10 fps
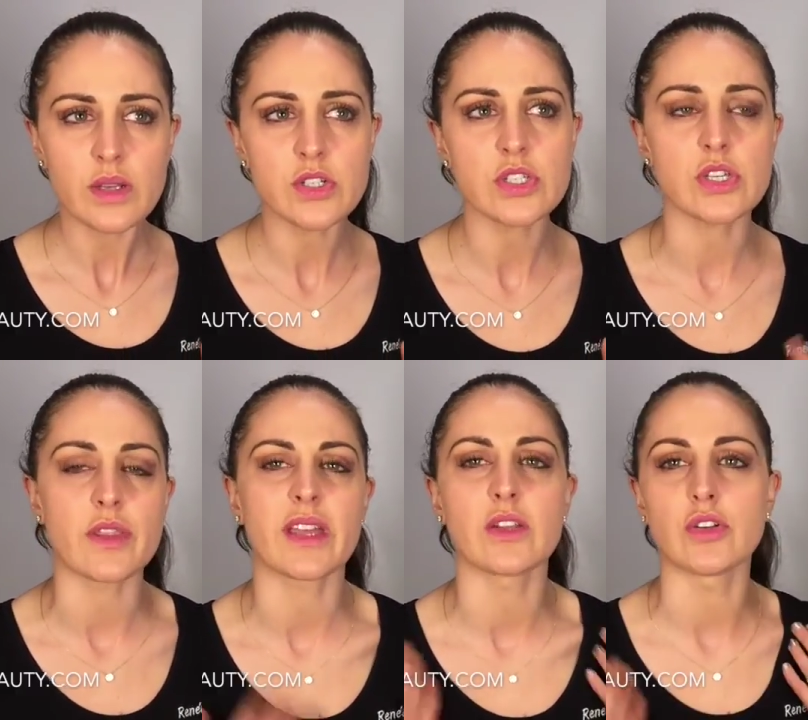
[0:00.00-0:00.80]
just so
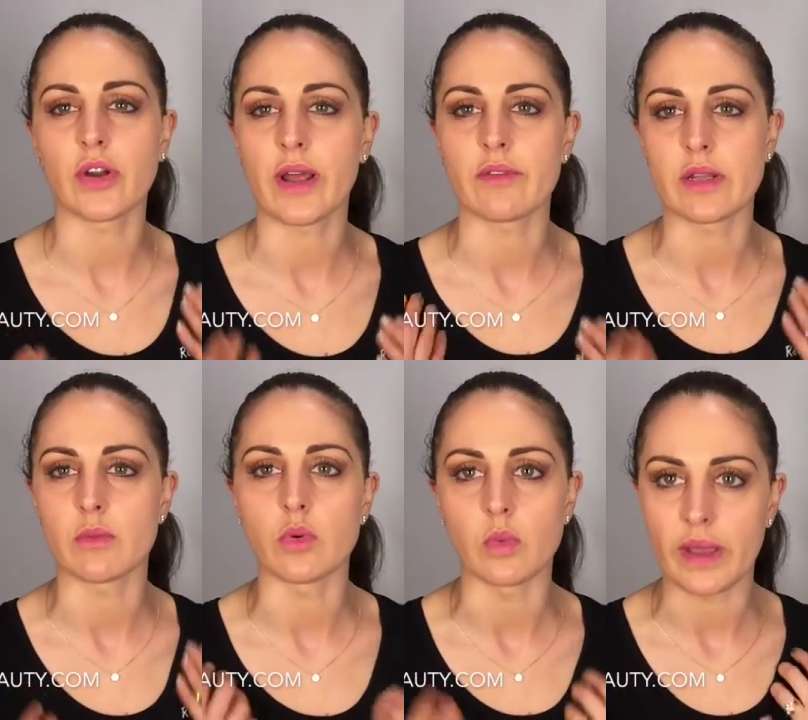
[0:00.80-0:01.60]
that you don't have any
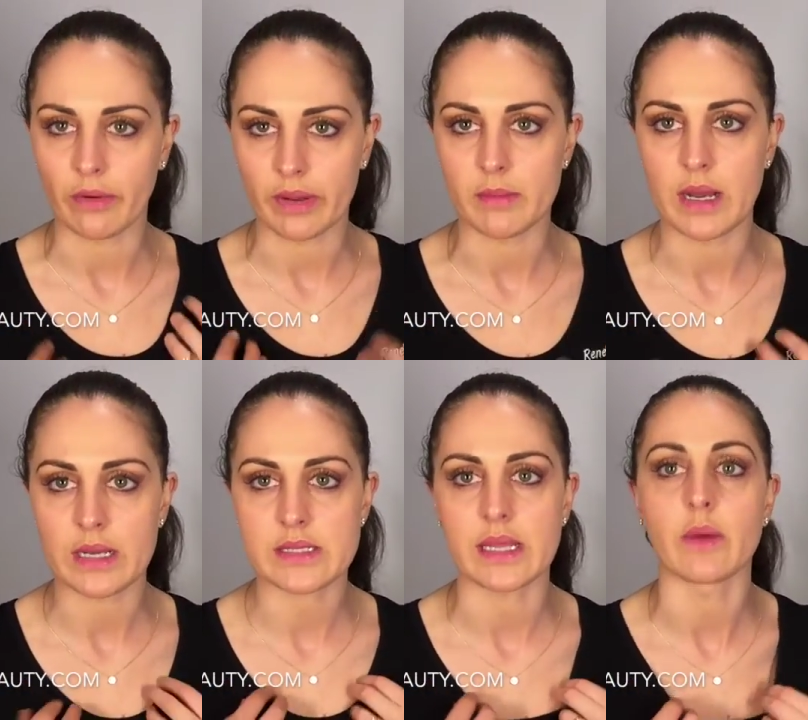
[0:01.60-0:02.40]
more wearing
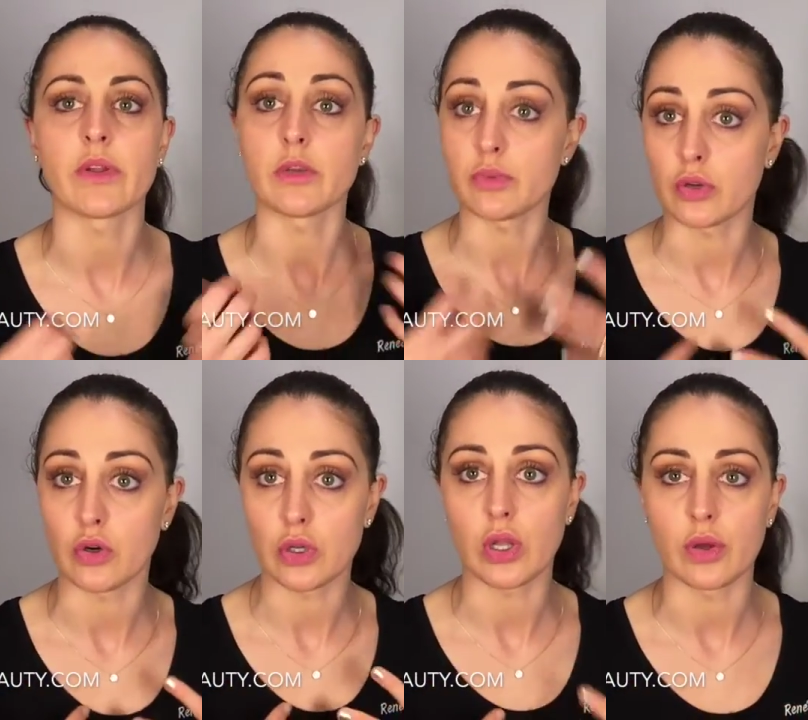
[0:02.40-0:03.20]
marks and that when you put on
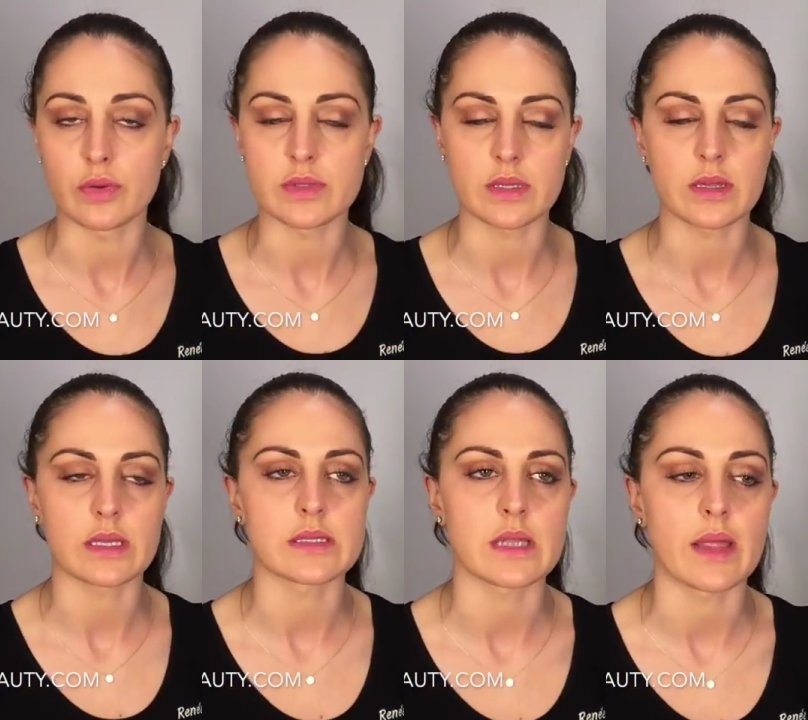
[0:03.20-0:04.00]
clothes and
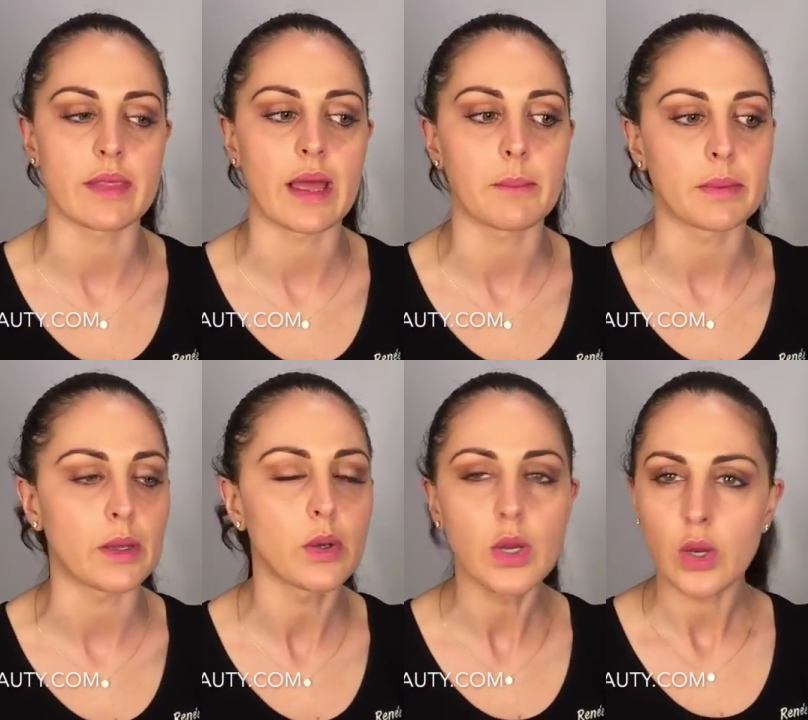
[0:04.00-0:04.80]
things like that, but
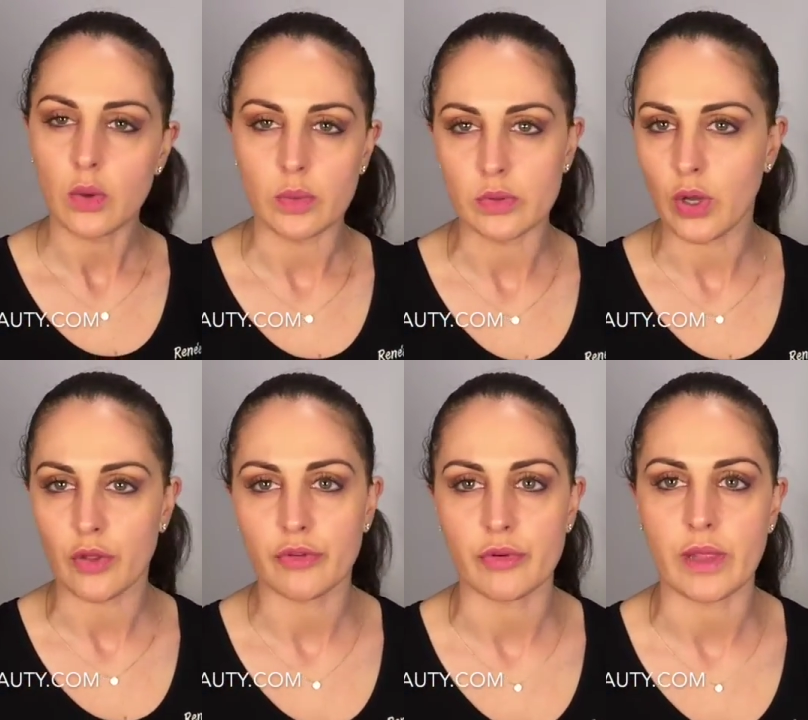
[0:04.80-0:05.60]
we'll go
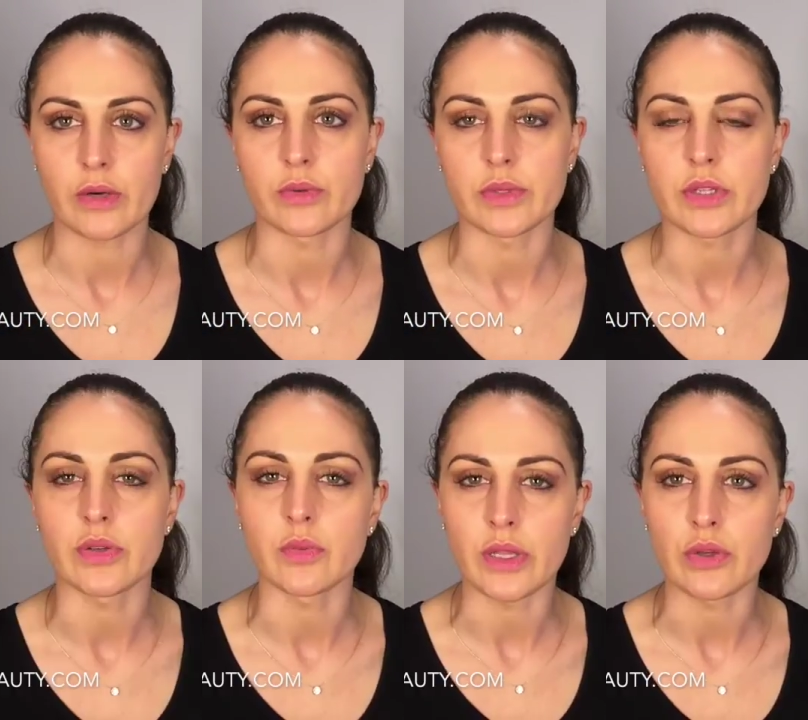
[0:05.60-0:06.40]
through that all with you
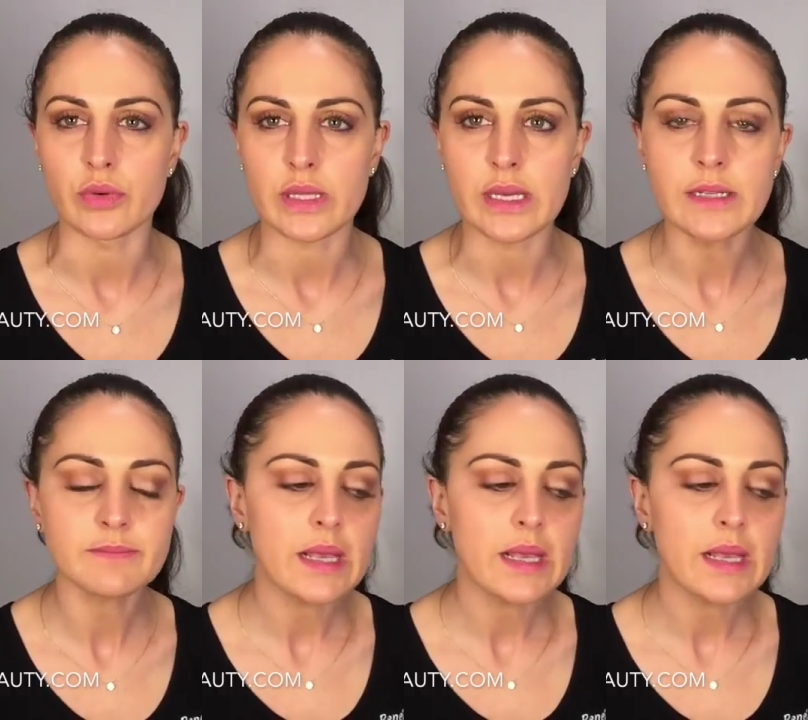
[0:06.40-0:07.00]
when you're here.